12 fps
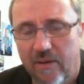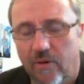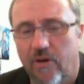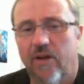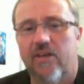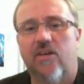
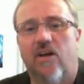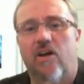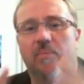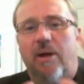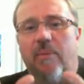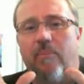We're going to
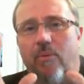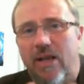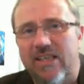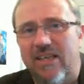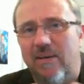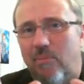talk about
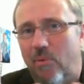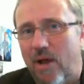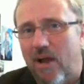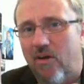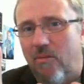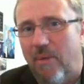President
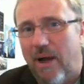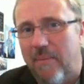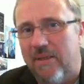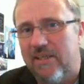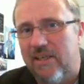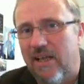Barack
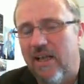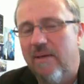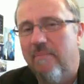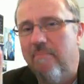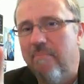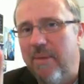Obama's
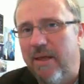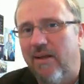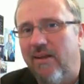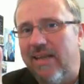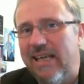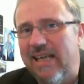
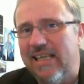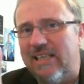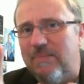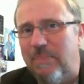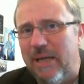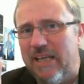Middle
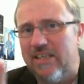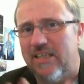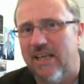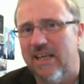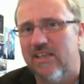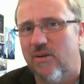East speech
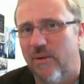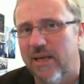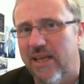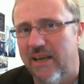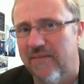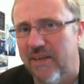that he's going
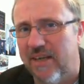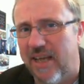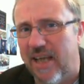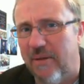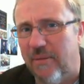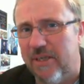to give
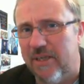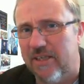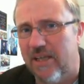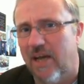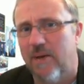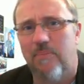today, which
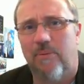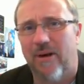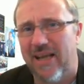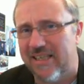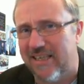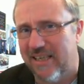is
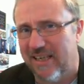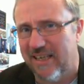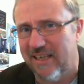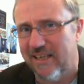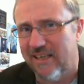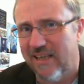
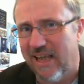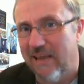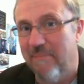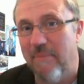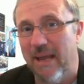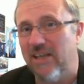unprecedented
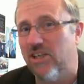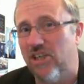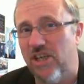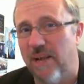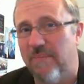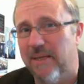and may
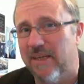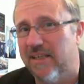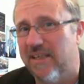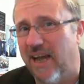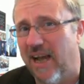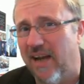shape the
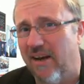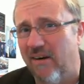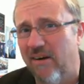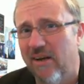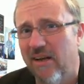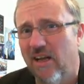
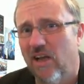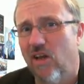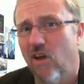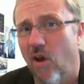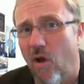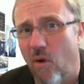entire
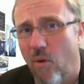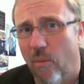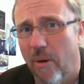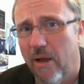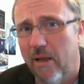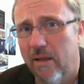globe.